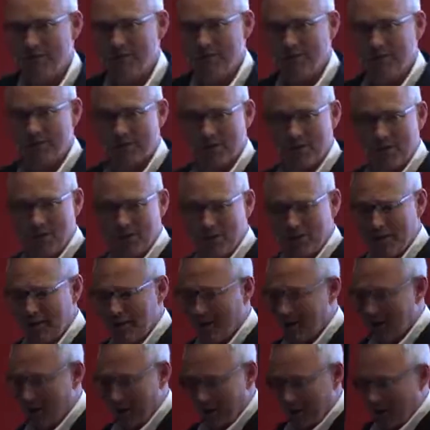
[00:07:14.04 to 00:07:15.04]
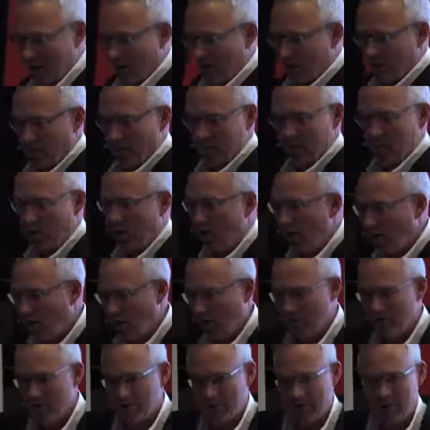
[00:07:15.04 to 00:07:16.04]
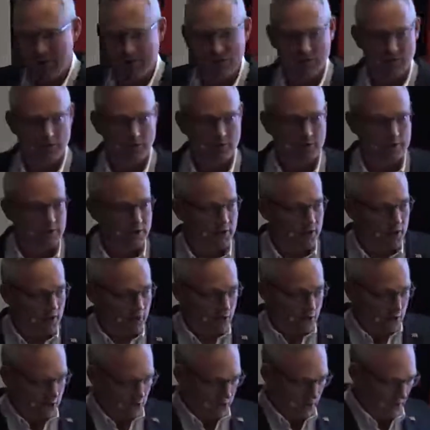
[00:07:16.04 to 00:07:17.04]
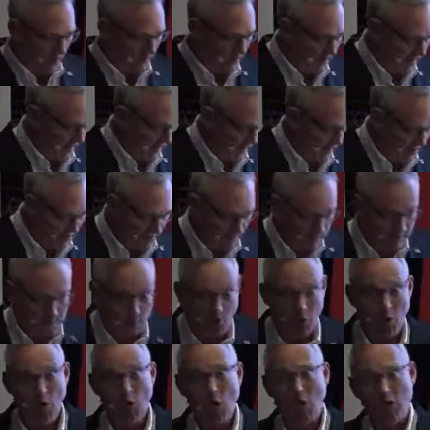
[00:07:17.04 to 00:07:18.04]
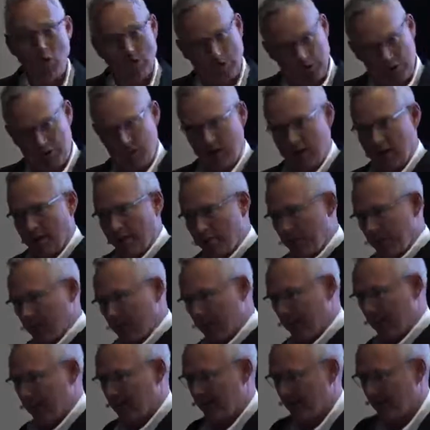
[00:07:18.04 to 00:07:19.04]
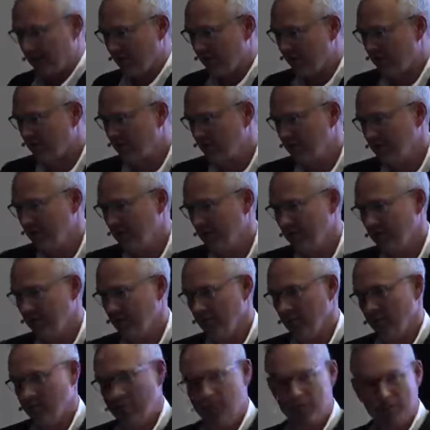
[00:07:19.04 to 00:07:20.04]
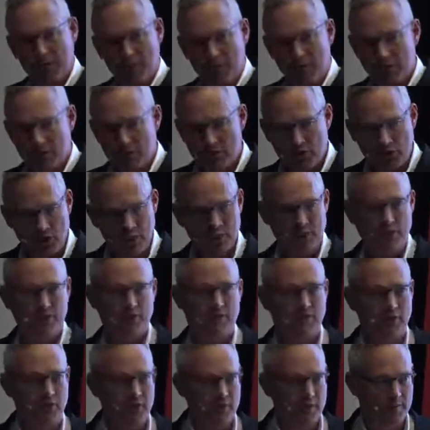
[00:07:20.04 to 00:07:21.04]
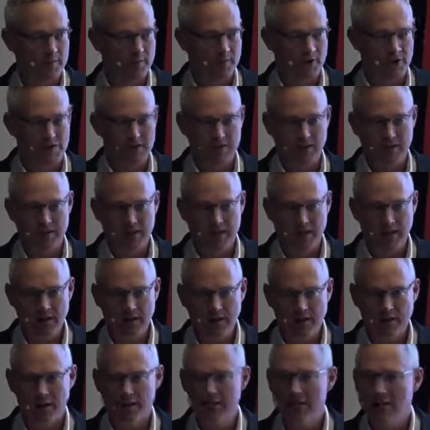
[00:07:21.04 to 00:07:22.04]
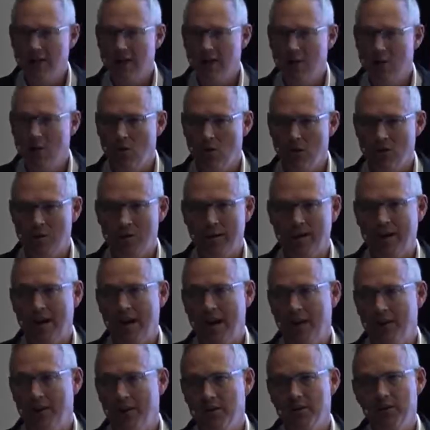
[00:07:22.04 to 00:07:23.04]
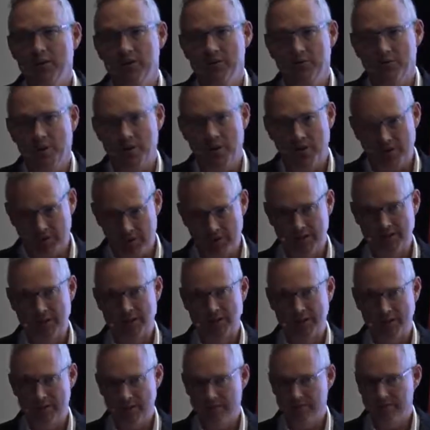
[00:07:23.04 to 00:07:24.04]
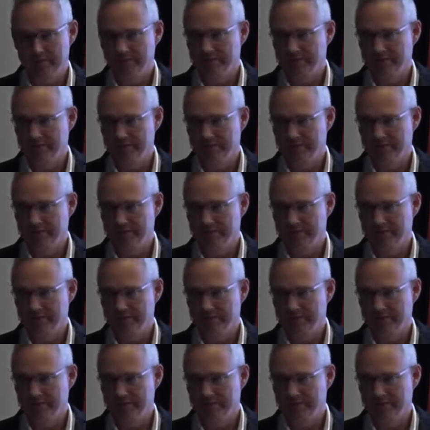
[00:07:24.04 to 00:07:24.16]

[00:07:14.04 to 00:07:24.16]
years ago, where the whole conversation was, should I be active or should I be passive? We've moved so much further past that now. It's now all about how do you use both together?